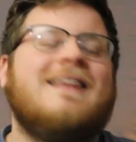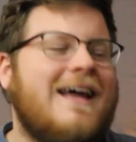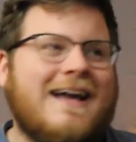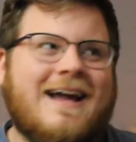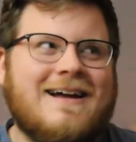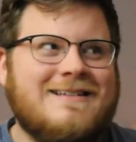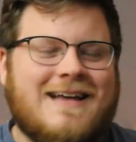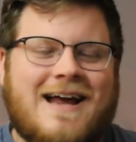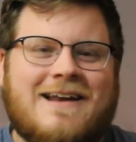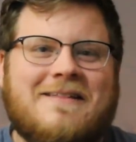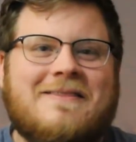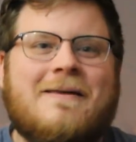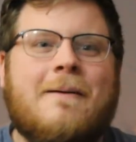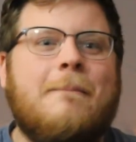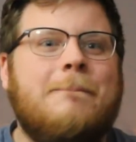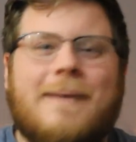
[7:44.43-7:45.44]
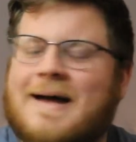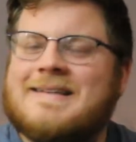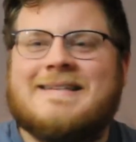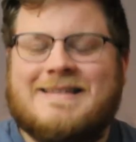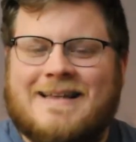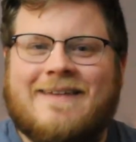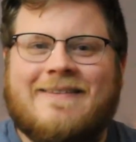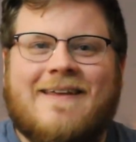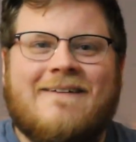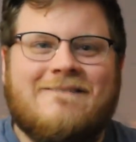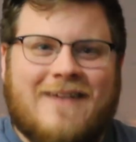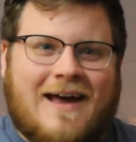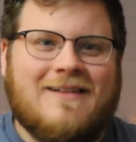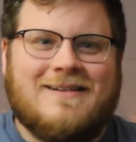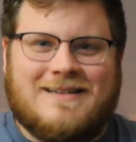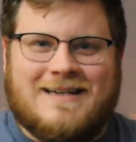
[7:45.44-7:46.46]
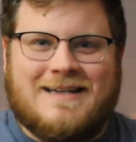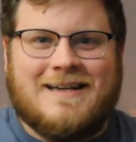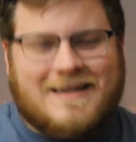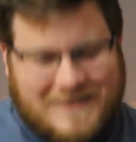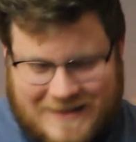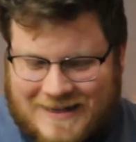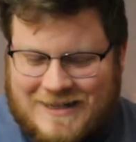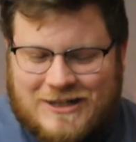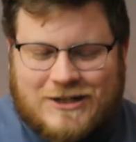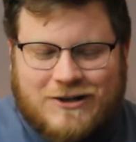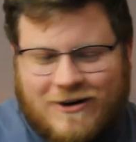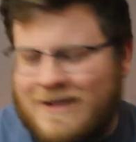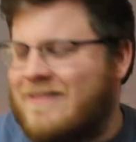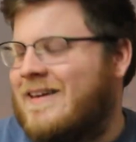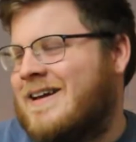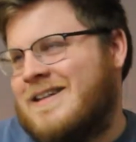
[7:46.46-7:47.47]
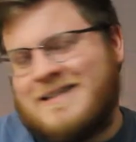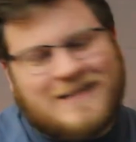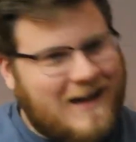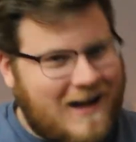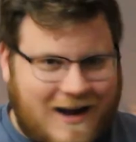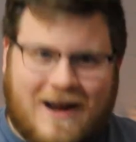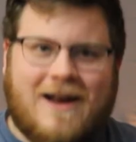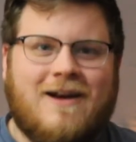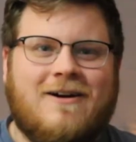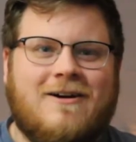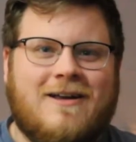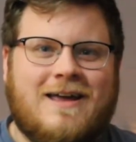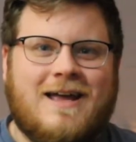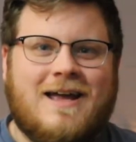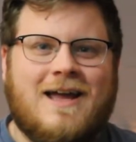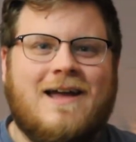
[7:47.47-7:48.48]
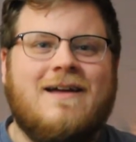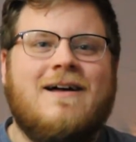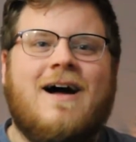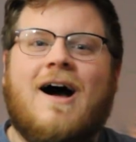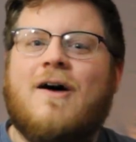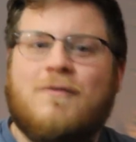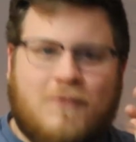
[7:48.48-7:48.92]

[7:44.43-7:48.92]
like I said, the best thing that Valentina did during the entirety